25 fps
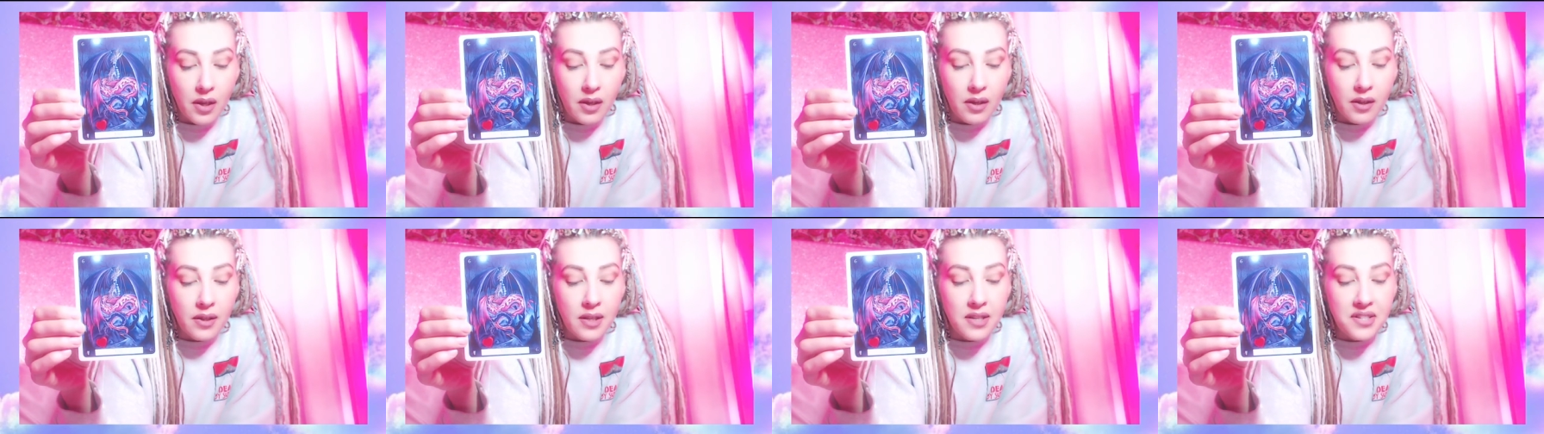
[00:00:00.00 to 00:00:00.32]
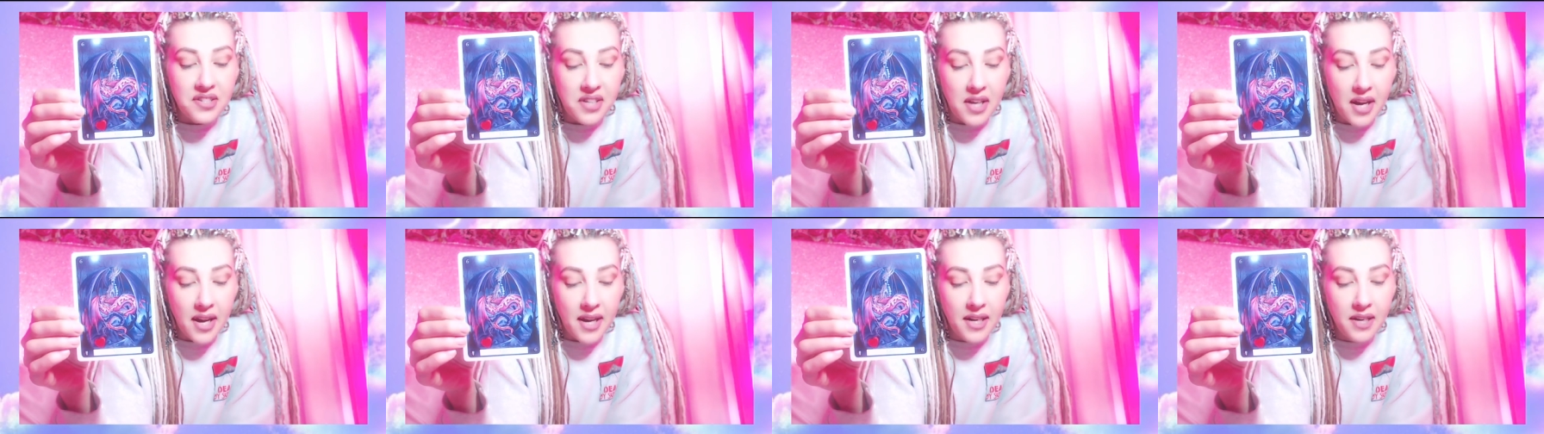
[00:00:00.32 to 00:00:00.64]
This
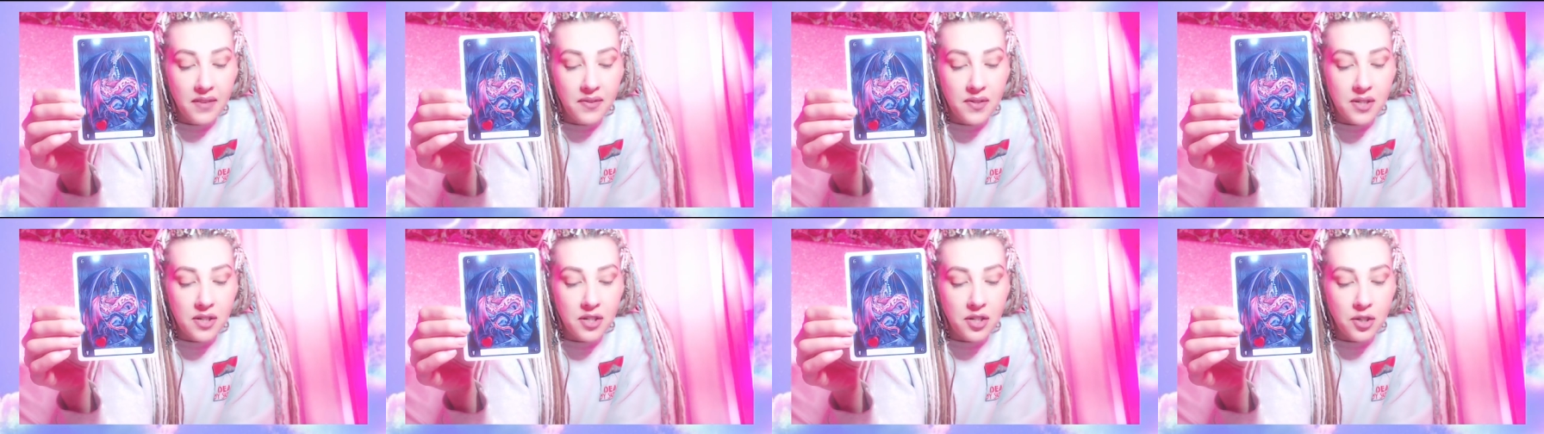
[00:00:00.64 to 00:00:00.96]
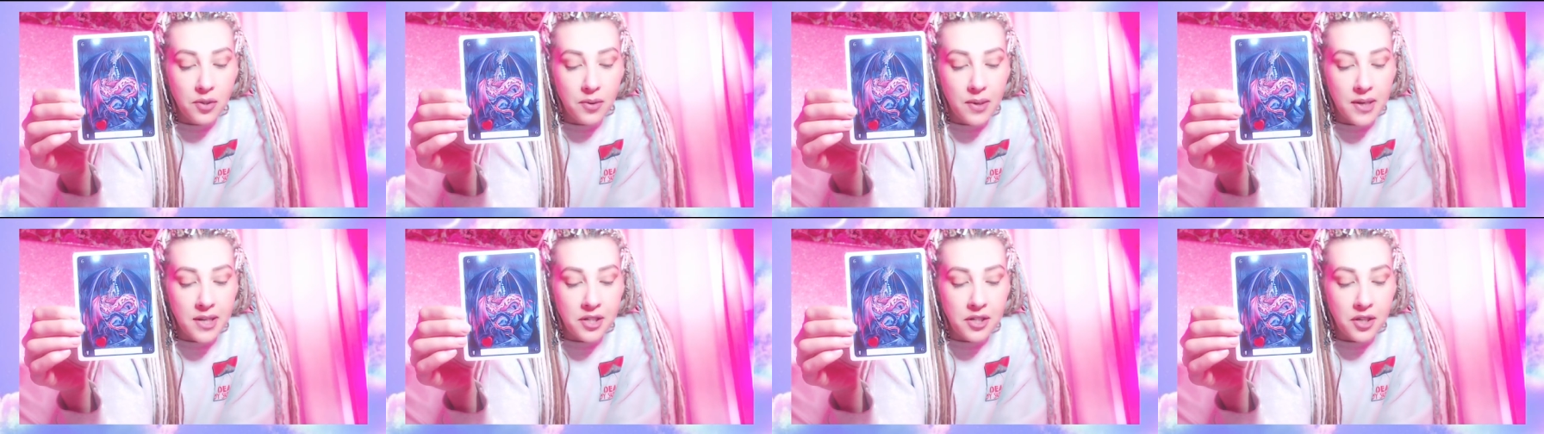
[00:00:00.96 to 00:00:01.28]
kind of
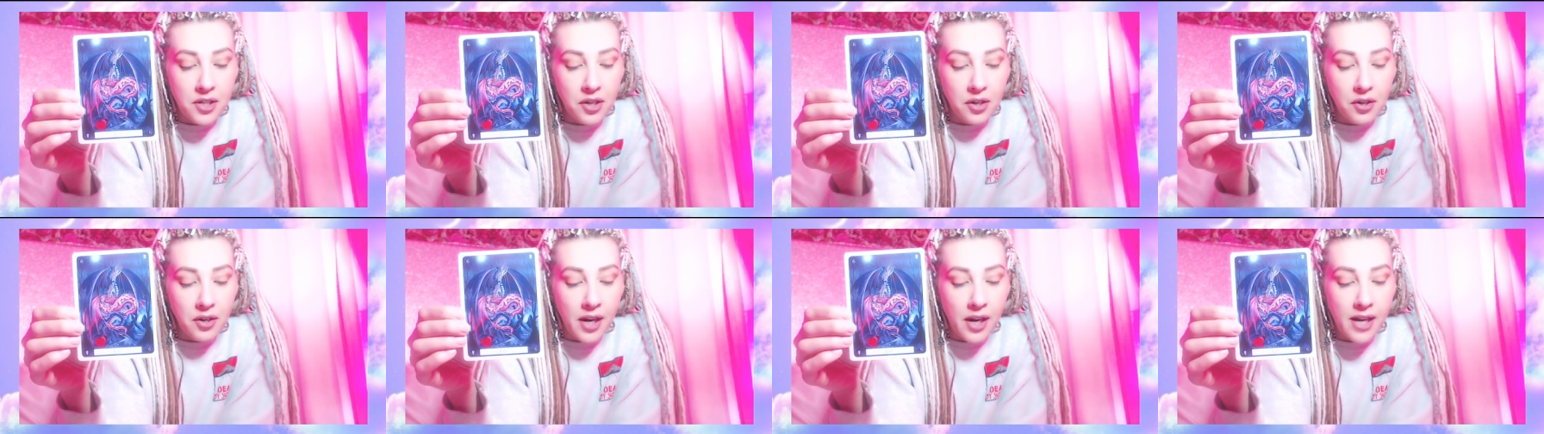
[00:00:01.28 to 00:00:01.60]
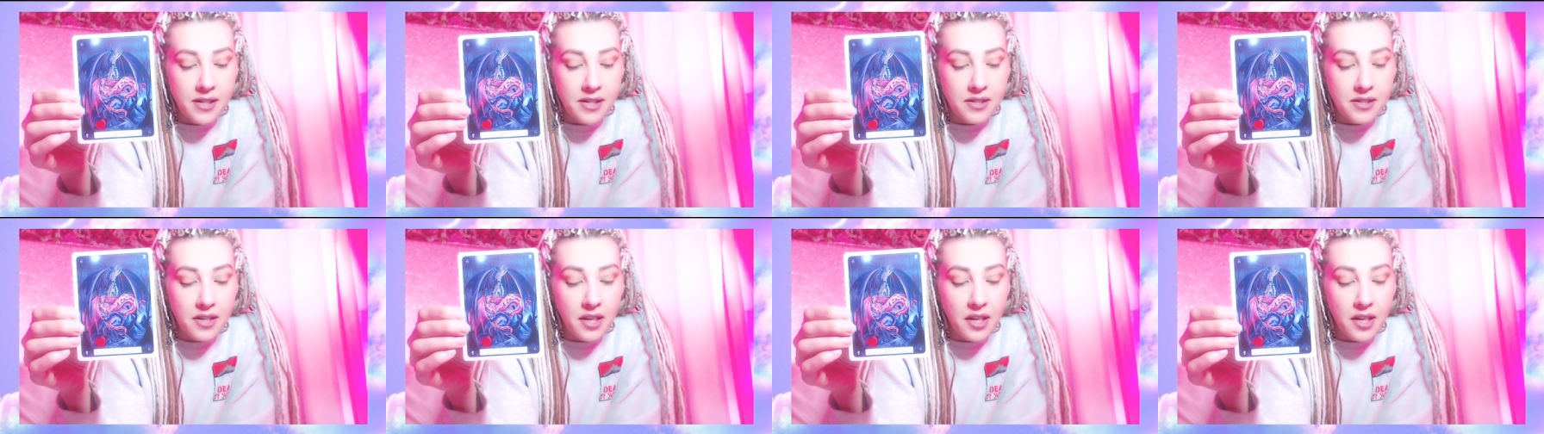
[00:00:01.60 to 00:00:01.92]
situation
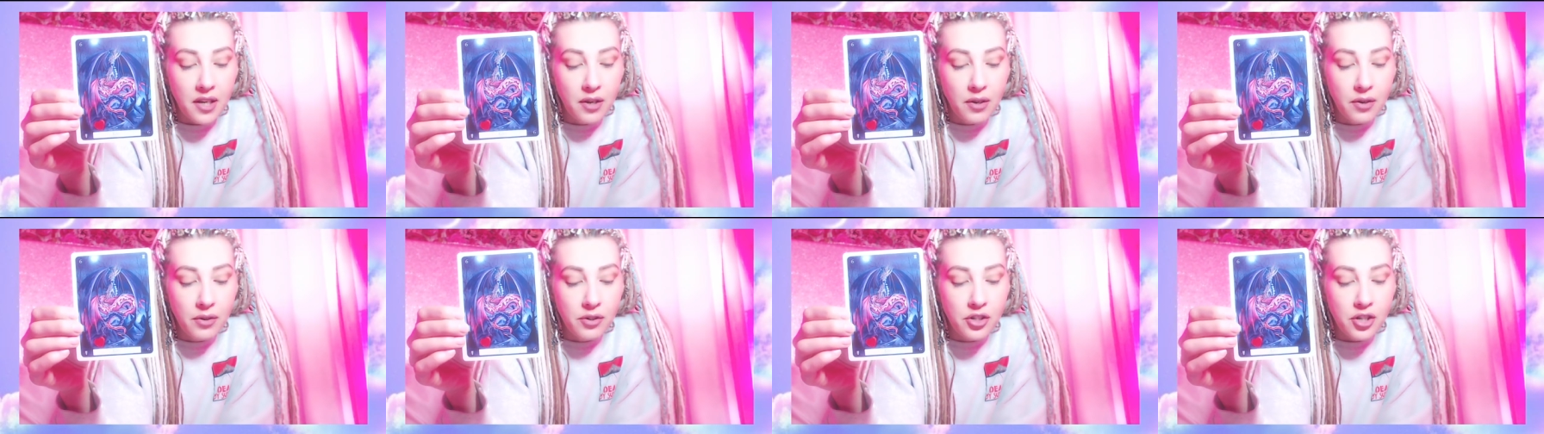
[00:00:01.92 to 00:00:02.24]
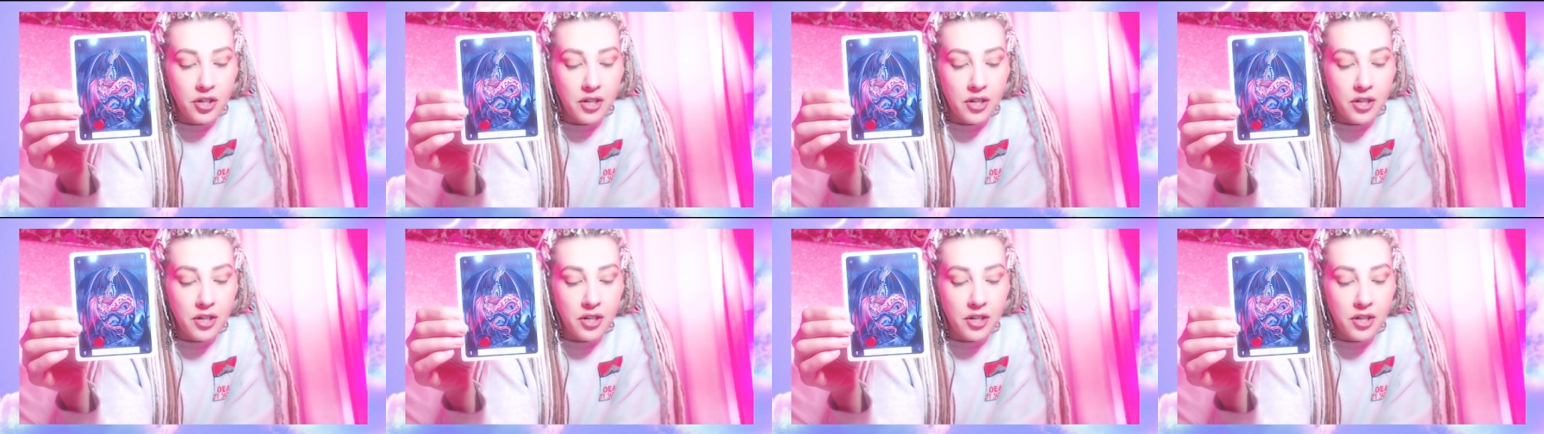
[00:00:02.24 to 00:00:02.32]
creates a huge